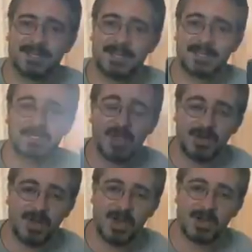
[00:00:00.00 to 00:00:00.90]
is
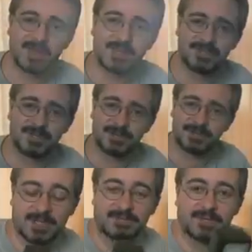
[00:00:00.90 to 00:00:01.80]
no longer an issue.
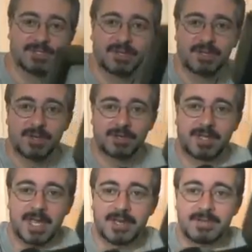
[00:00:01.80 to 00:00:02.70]
You've also got,
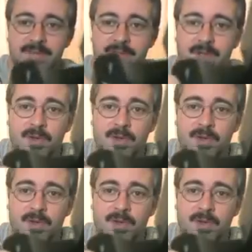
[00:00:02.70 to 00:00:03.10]
count them,